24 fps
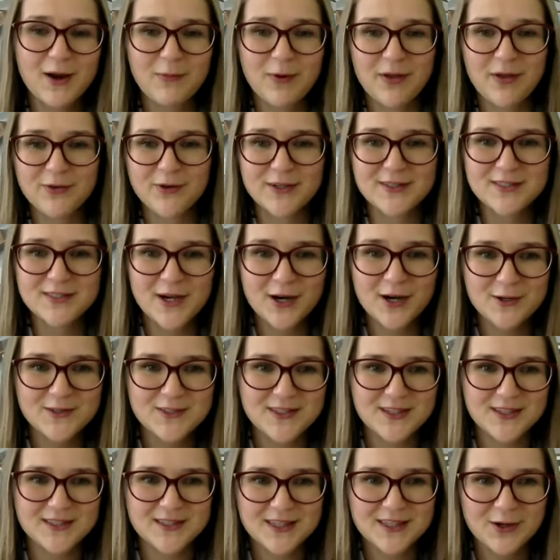whether it's host
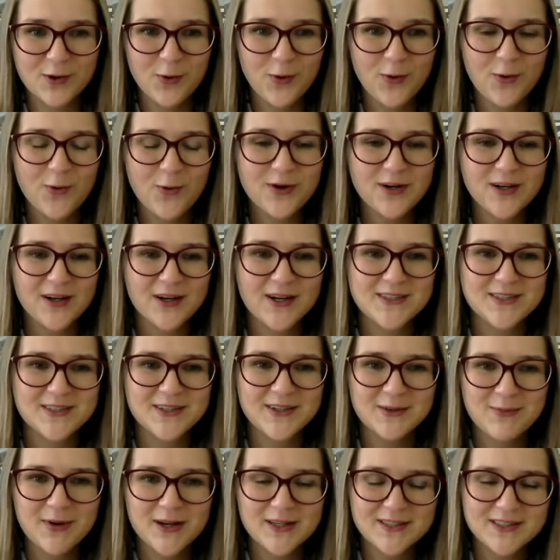city or organising
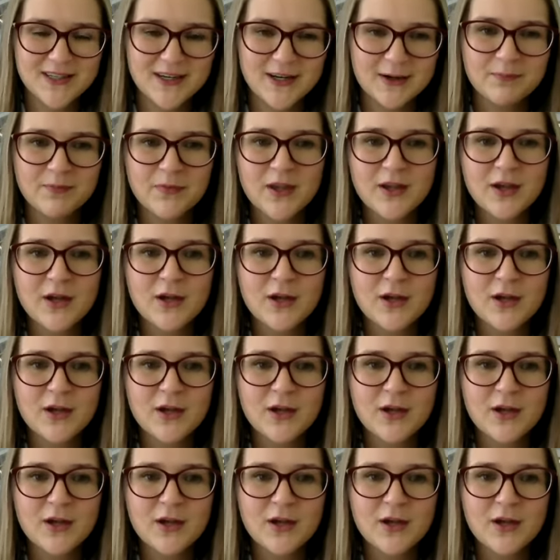committee,